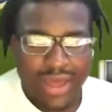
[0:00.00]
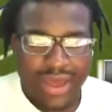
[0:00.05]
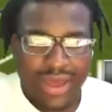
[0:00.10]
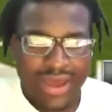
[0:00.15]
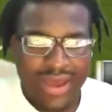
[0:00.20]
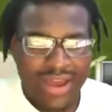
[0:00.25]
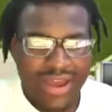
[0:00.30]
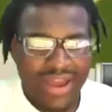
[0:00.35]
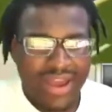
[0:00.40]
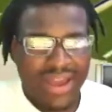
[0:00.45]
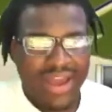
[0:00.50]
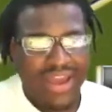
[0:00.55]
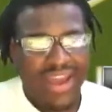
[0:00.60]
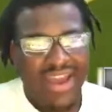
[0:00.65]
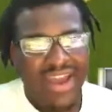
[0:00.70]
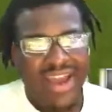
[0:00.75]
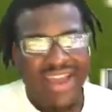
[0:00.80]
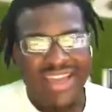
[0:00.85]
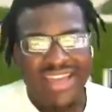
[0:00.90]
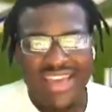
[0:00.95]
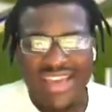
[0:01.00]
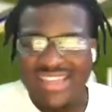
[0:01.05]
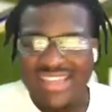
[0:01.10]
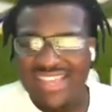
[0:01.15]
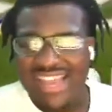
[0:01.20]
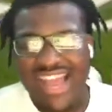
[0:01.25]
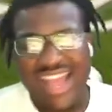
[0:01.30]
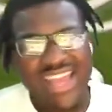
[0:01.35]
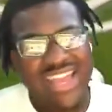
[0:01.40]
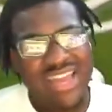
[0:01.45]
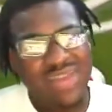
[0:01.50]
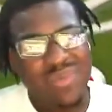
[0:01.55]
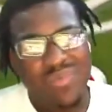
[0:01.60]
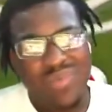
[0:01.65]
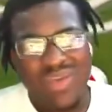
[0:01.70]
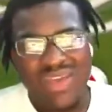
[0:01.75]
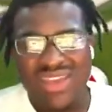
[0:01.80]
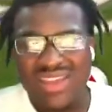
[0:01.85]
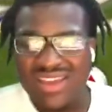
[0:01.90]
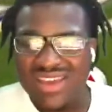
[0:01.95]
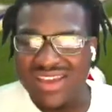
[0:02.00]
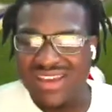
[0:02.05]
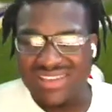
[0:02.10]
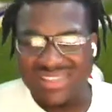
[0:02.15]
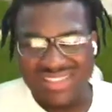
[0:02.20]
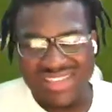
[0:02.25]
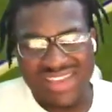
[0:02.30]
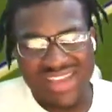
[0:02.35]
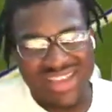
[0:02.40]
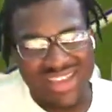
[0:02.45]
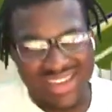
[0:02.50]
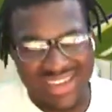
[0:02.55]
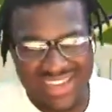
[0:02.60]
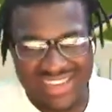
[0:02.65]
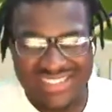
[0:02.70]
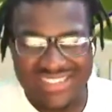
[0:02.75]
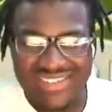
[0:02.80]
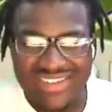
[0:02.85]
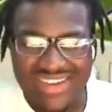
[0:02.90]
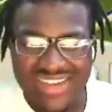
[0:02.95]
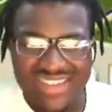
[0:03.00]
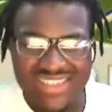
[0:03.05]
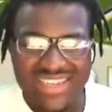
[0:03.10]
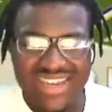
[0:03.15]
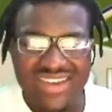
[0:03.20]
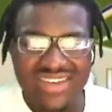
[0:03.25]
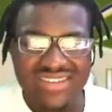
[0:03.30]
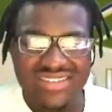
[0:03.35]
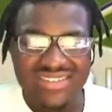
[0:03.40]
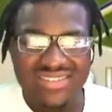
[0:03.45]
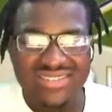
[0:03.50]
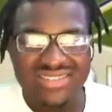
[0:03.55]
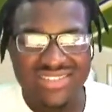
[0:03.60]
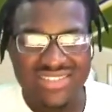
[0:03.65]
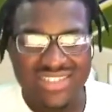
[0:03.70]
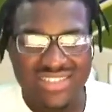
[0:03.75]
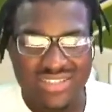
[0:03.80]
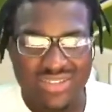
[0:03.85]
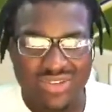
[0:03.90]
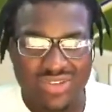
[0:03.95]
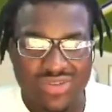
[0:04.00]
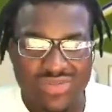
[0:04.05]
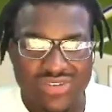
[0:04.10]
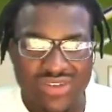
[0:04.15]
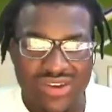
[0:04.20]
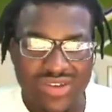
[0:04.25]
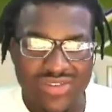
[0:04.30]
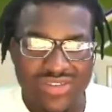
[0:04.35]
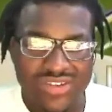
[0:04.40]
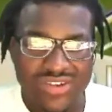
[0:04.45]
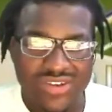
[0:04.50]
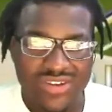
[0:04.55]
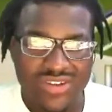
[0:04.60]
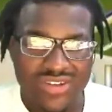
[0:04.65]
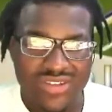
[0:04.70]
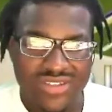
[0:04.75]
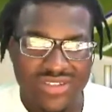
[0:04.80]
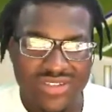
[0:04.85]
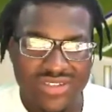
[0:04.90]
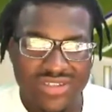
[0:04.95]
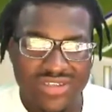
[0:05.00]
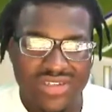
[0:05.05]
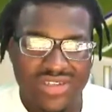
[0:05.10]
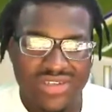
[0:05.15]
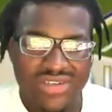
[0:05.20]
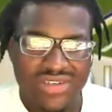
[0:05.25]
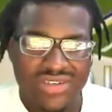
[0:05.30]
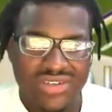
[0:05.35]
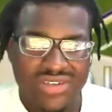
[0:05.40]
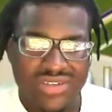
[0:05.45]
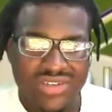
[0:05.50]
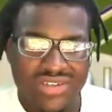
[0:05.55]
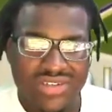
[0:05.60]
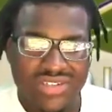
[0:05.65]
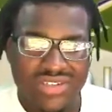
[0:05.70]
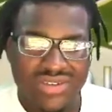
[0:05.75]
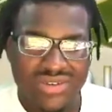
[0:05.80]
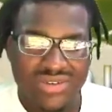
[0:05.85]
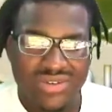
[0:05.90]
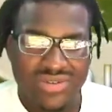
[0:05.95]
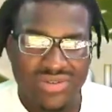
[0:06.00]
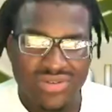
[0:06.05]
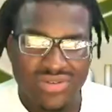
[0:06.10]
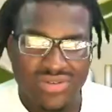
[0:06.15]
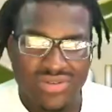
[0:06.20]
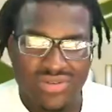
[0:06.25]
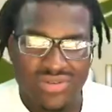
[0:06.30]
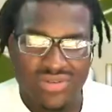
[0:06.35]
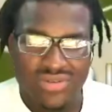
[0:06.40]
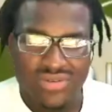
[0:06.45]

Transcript: Hey, Hey, I can't say I ain't get a pick yet because they hey, they still got time to throw up something retarded. So,